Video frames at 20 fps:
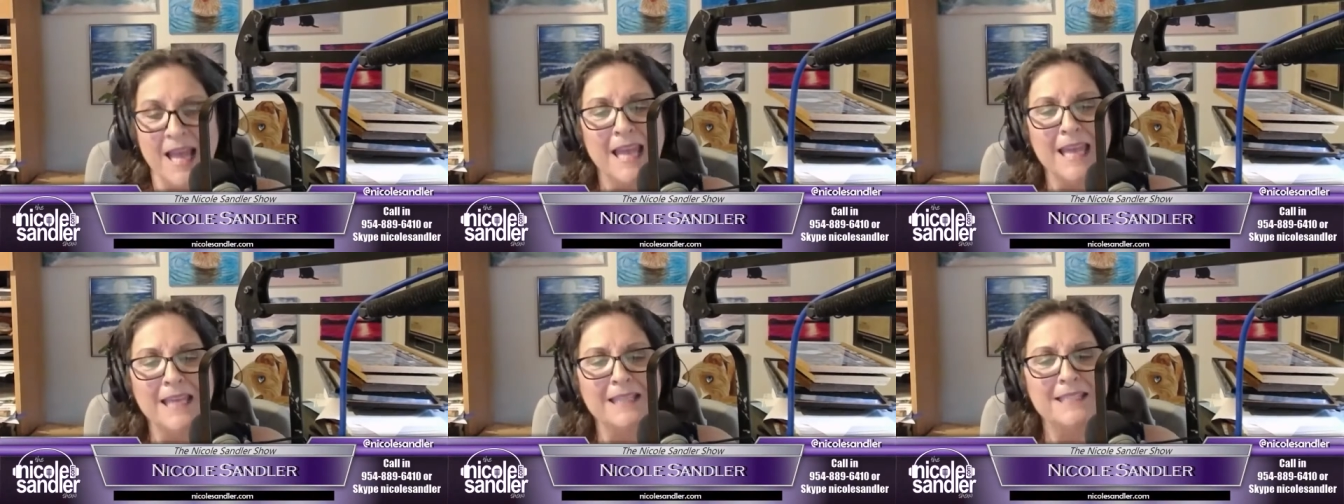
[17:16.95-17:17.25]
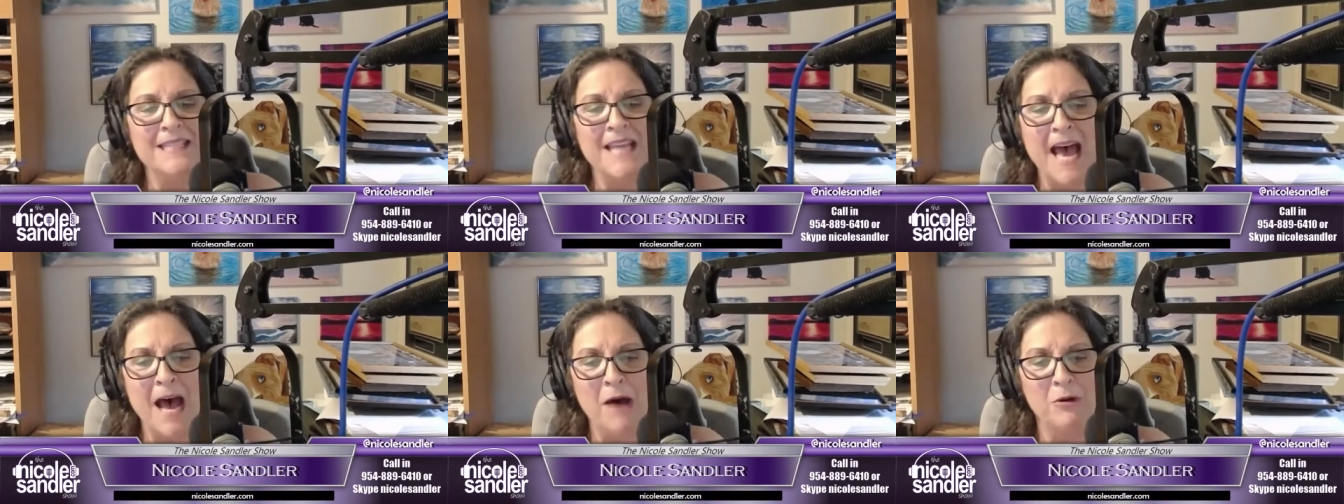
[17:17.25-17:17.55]

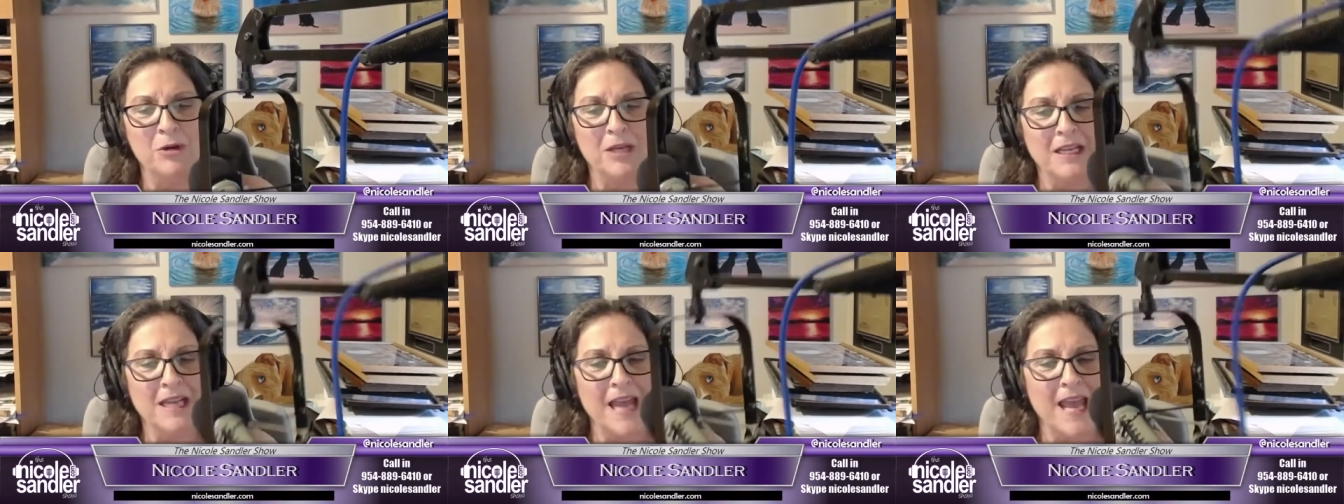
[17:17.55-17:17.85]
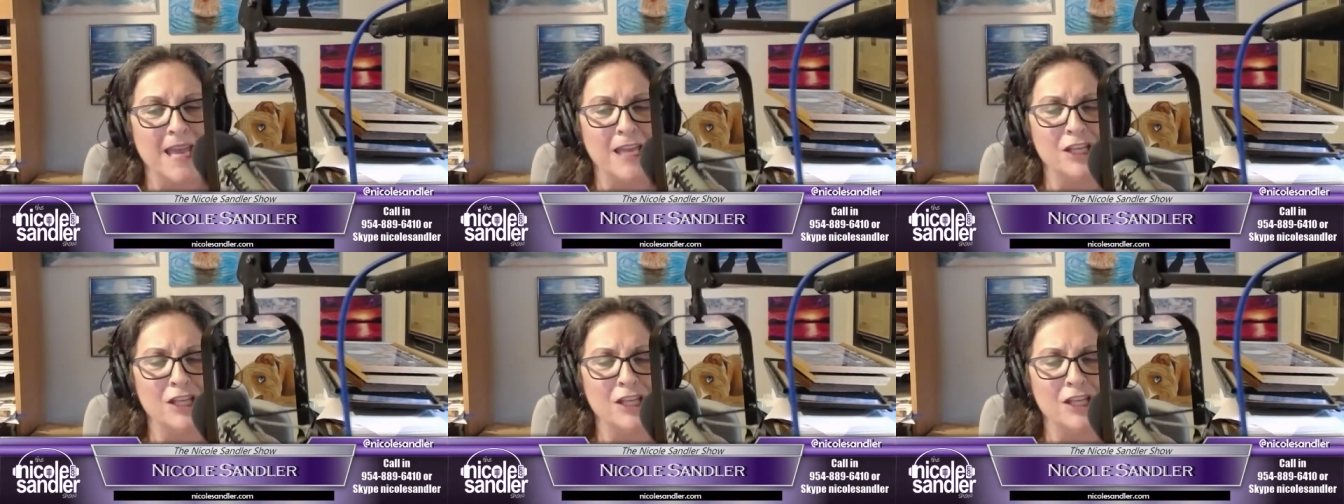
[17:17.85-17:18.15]
He touted
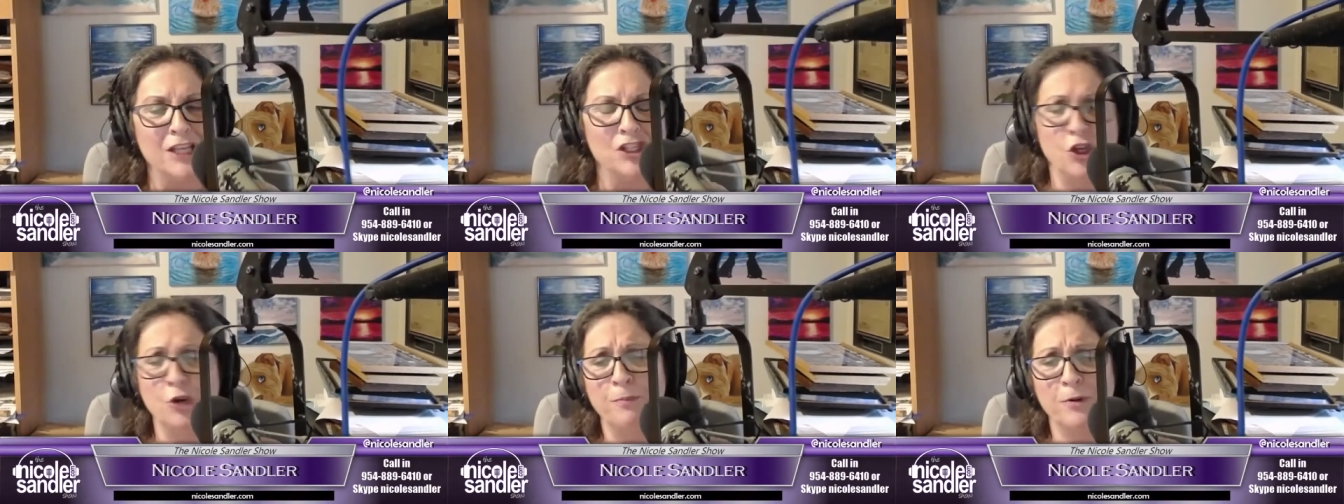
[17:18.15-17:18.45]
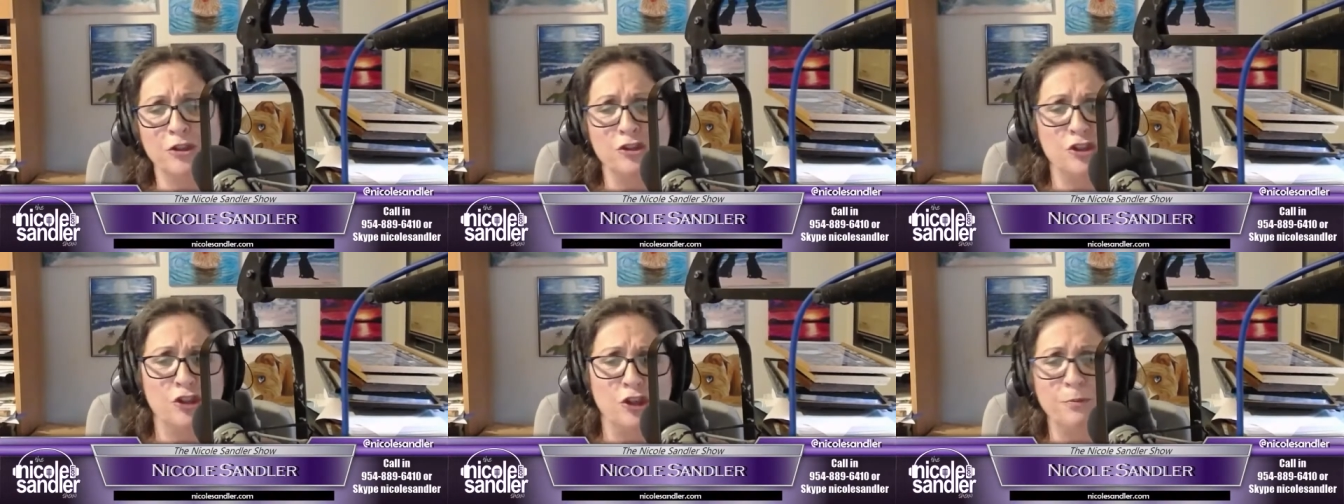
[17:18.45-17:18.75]
a
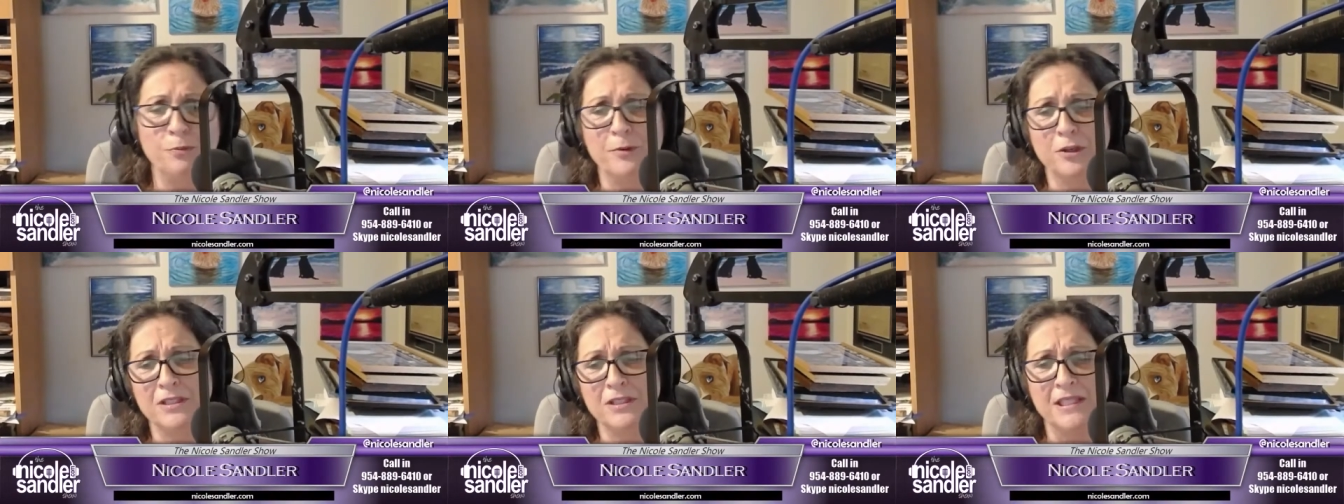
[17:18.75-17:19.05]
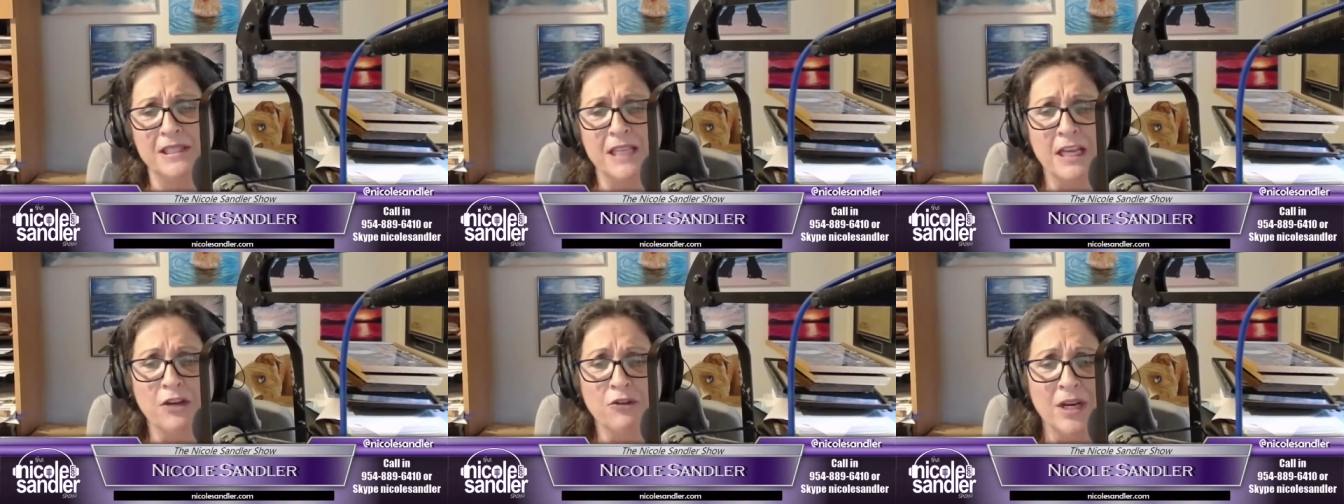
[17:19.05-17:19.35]
super
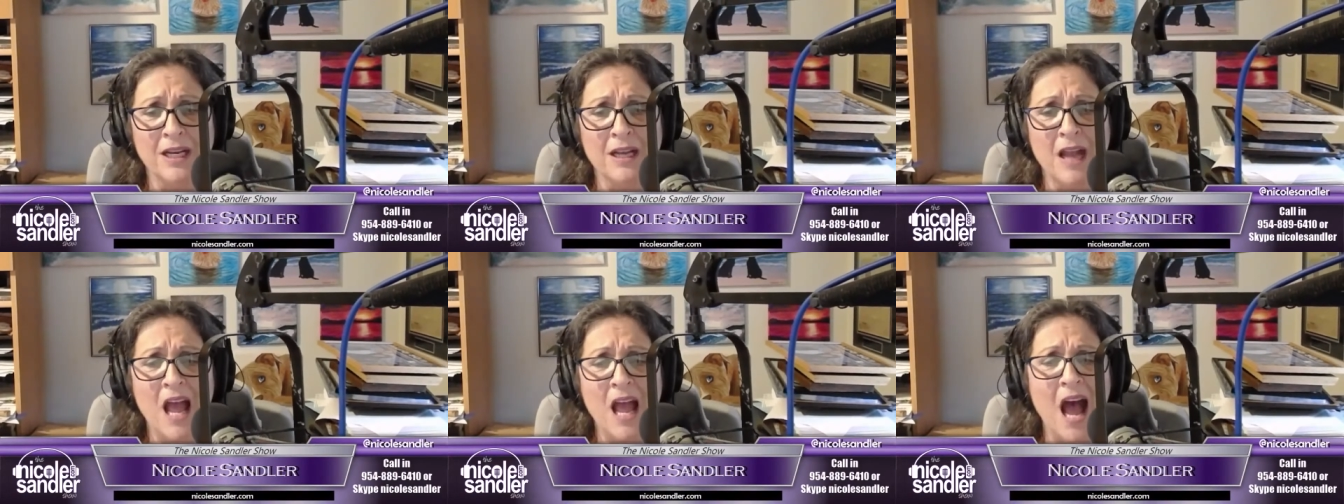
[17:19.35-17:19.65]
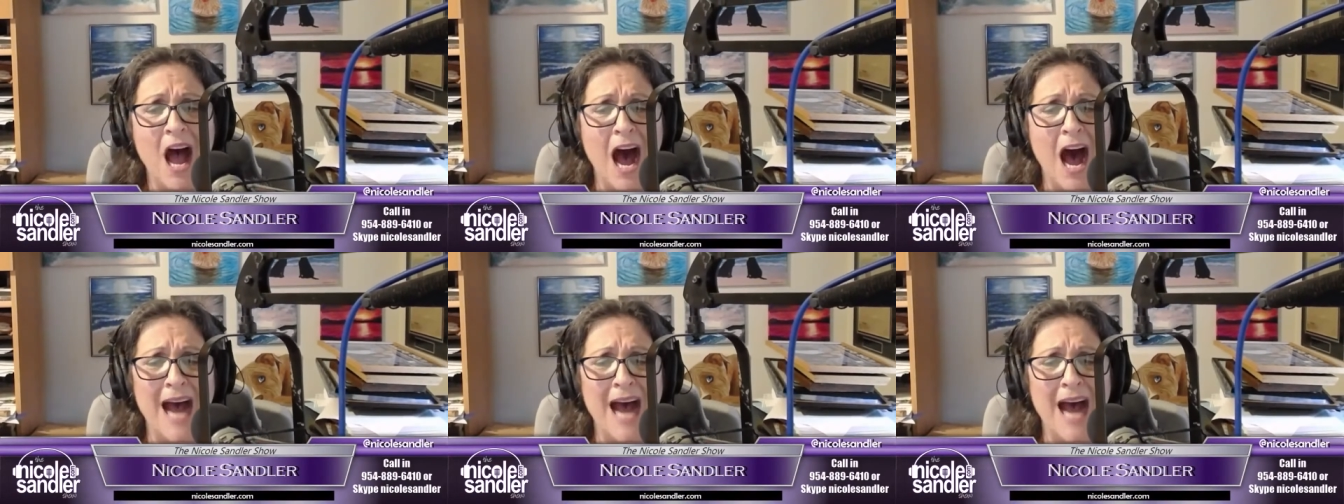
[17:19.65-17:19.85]
duper secret